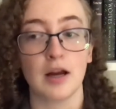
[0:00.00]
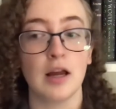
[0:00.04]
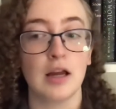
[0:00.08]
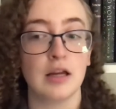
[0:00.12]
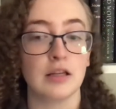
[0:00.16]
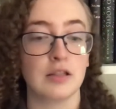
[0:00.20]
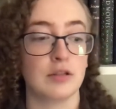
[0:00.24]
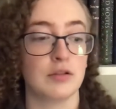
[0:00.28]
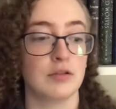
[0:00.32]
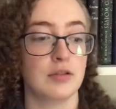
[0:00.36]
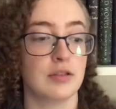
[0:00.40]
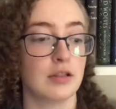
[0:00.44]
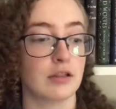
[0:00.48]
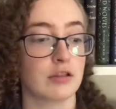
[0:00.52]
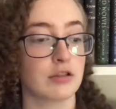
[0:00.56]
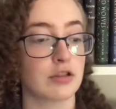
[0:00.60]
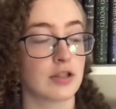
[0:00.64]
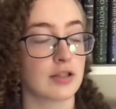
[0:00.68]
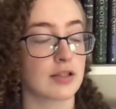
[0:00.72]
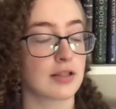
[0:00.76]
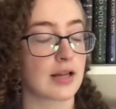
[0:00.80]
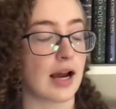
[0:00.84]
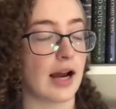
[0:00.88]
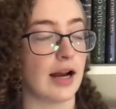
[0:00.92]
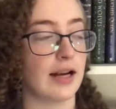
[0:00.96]
So
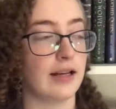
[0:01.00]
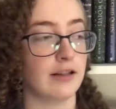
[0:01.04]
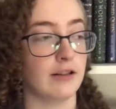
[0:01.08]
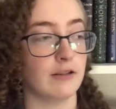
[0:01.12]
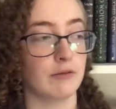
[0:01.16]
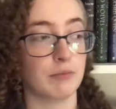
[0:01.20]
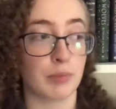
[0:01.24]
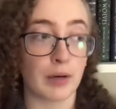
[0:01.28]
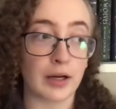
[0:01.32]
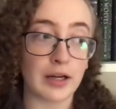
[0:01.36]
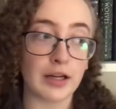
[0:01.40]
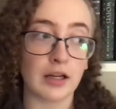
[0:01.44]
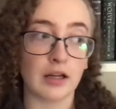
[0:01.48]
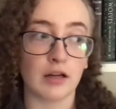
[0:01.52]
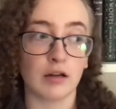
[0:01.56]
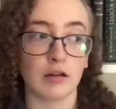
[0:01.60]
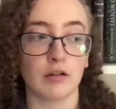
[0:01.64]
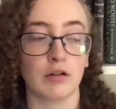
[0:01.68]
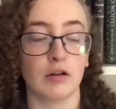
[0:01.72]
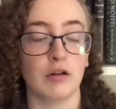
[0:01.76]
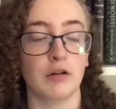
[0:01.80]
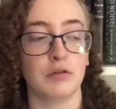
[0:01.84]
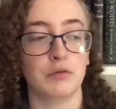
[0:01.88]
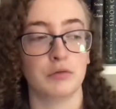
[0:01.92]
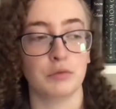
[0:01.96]
Saoirse's kind of breaking her
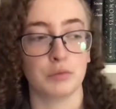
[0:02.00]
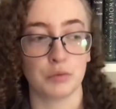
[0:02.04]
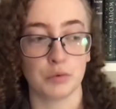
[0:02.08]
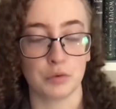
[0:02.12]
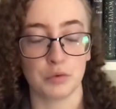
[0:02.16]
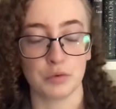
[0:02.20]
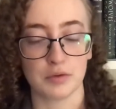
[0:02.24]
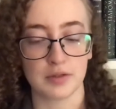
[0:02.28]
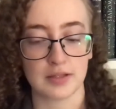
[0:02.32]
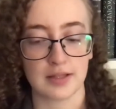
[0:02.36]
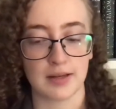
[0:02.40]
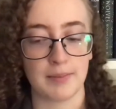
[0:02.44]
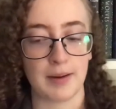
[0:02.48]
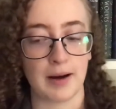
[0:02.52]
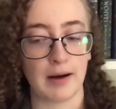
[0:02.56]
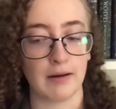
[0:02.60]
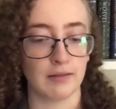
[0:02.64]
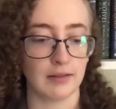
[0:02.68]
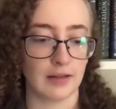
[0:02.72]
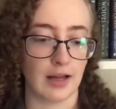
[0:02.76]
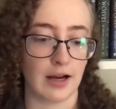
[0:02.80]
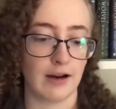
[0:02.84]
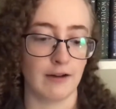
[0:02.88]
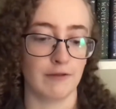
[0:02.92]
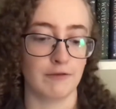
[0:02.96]
own rules about
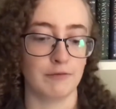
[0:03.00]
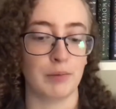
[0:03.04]
love,